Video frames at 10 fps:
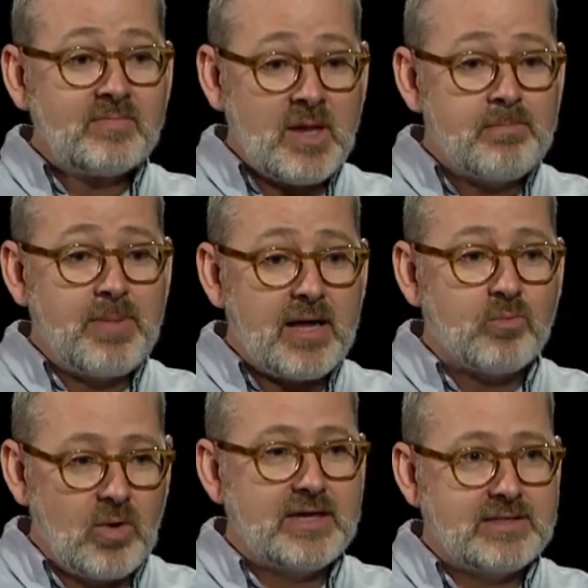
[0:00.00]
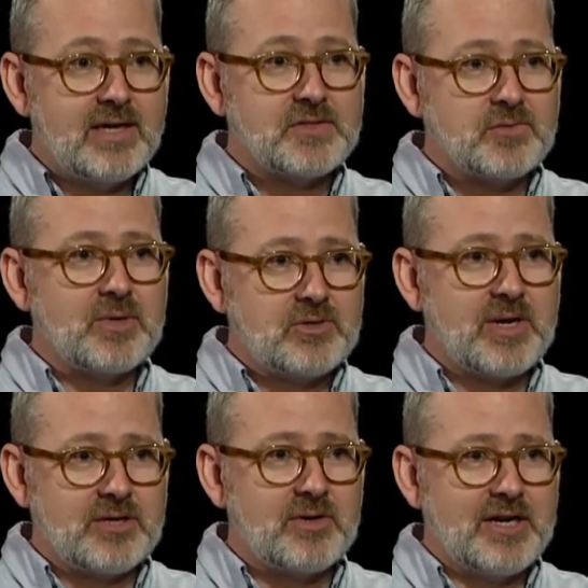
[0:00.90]
but what it does is
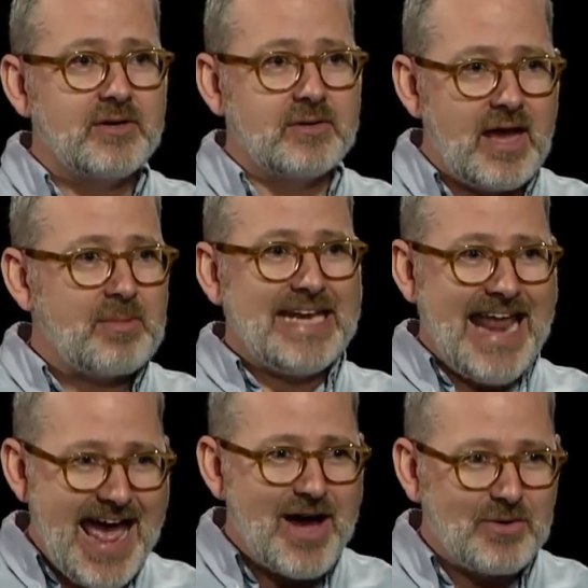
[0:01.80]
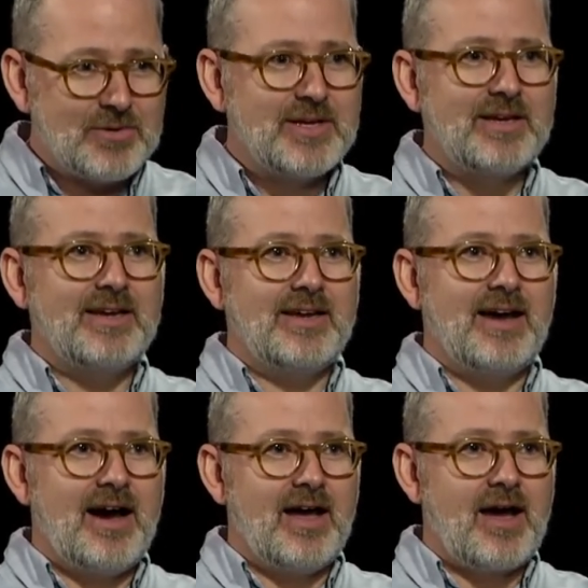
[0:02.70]
retrain your ear. I mean, now
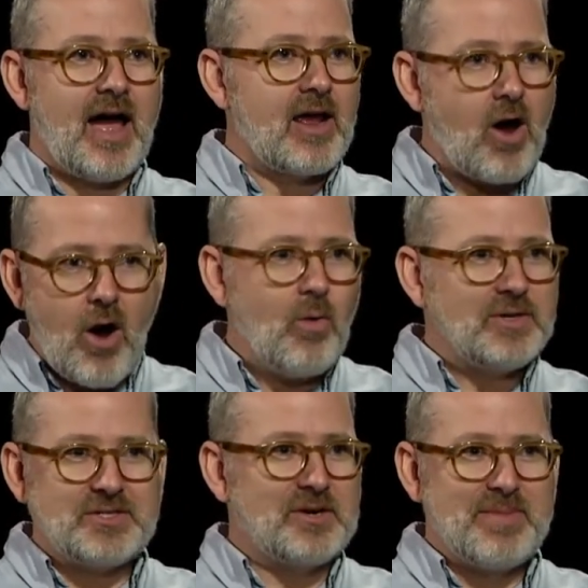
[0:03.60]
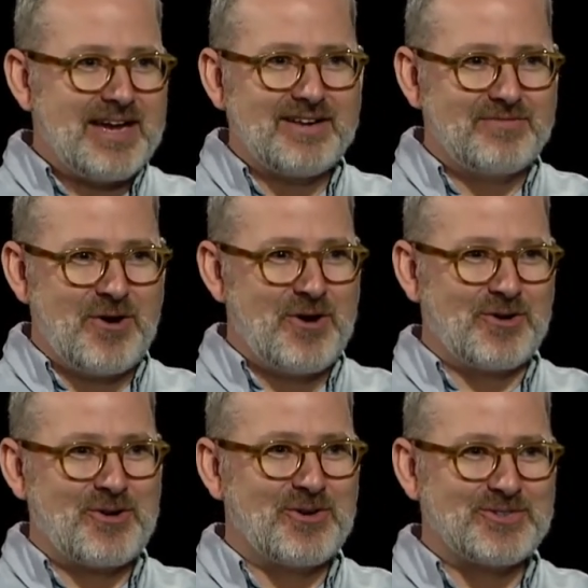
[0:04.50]
I always hear backup
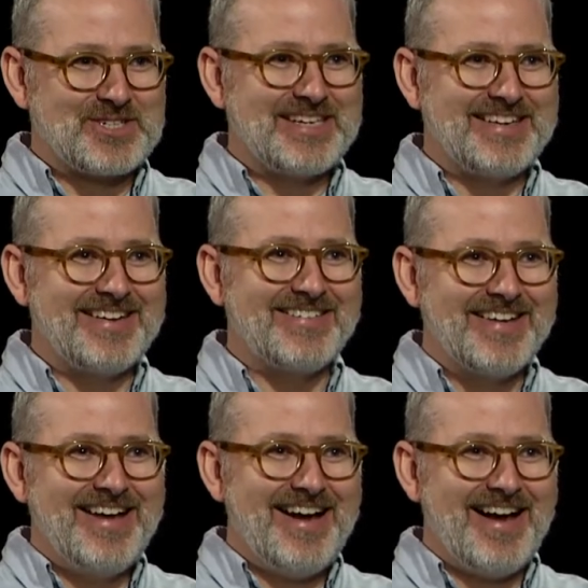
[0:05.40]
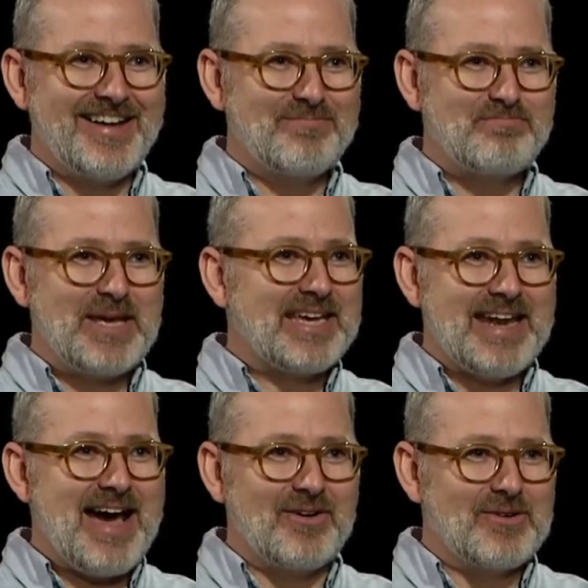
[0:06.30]
vocals, you know, I pick it
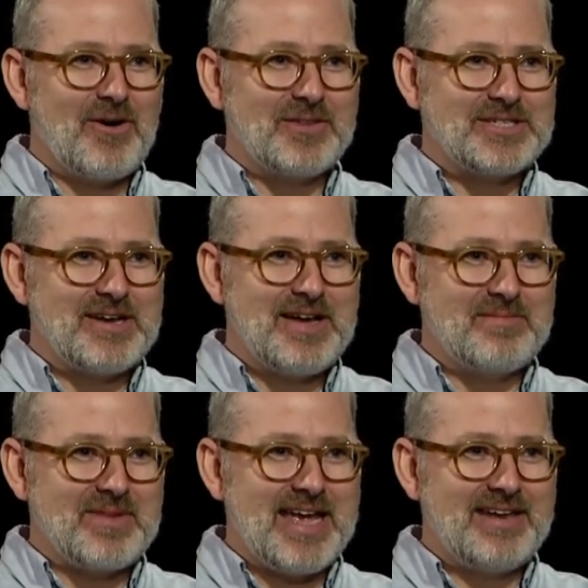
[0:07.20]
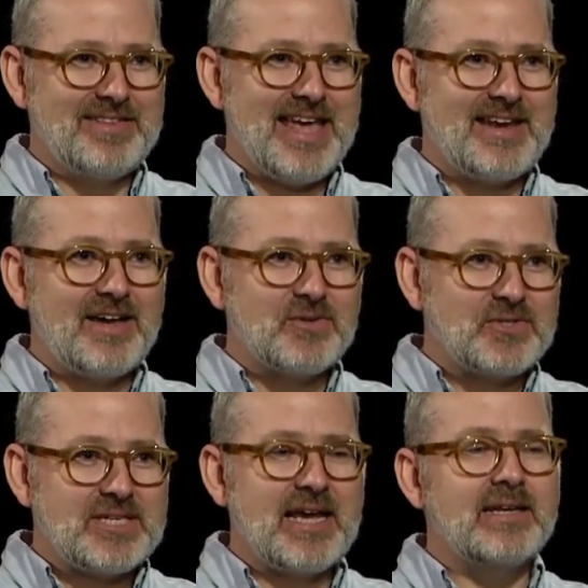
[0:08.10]
out all the time. And then
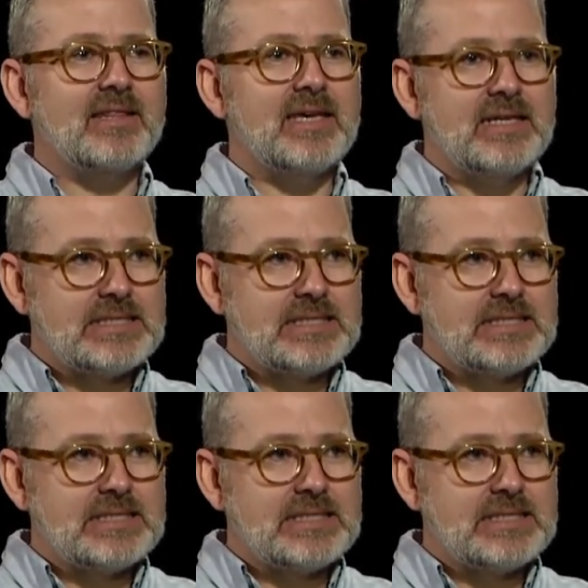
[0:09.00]
understanding that it's